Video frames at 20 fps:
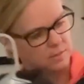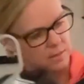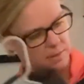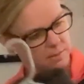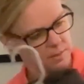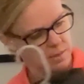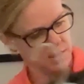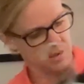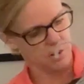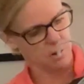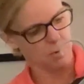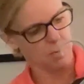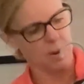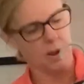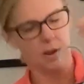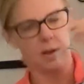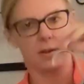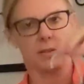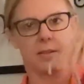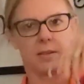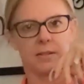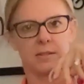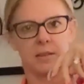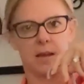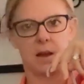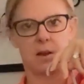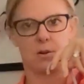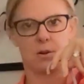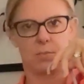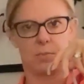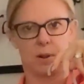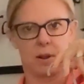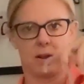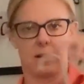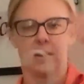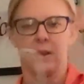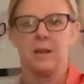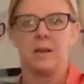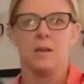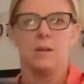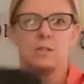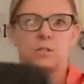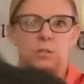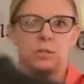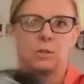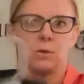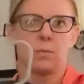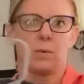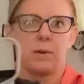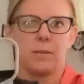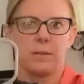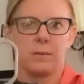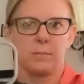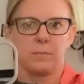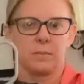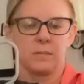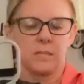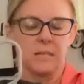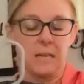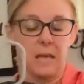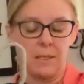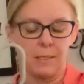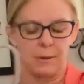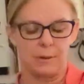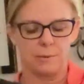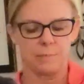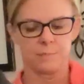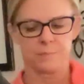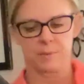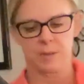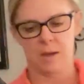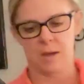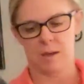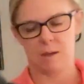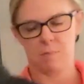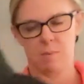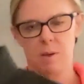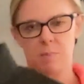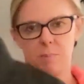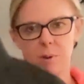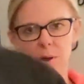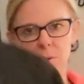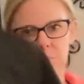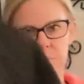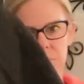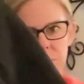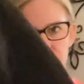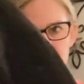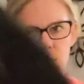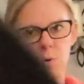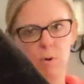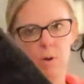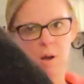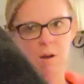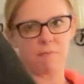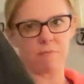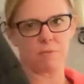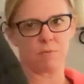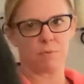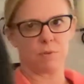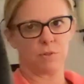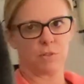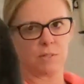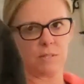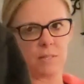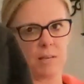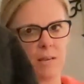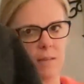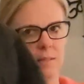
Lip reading: is like the inner part and that's the outer part, so you can wear them together. Probably more often we'll just